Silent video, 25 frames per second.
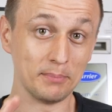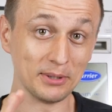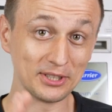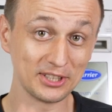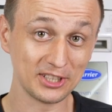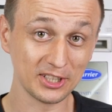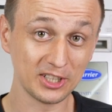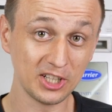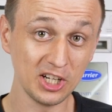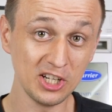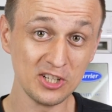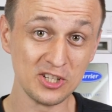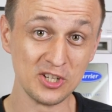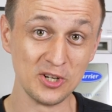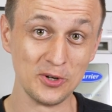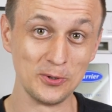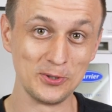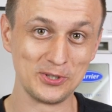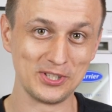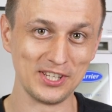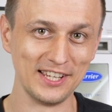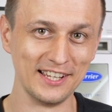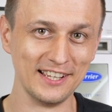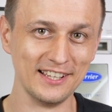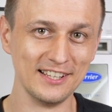But the good
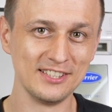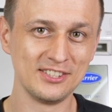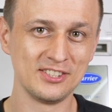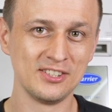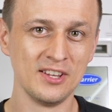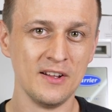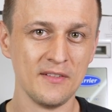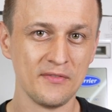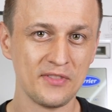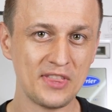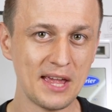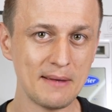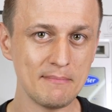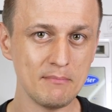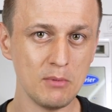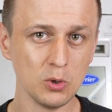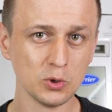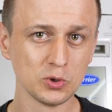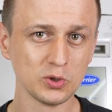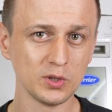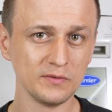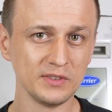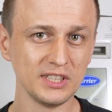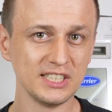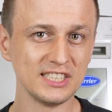news is that
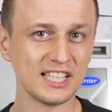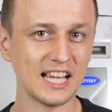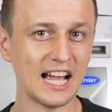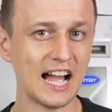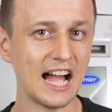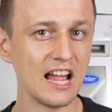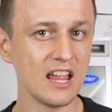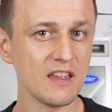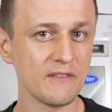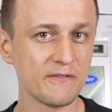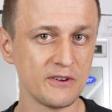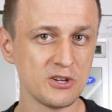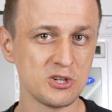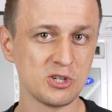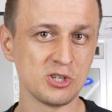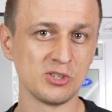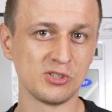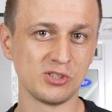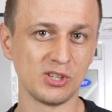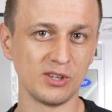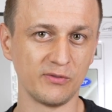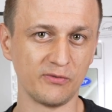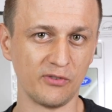most of these high efficiency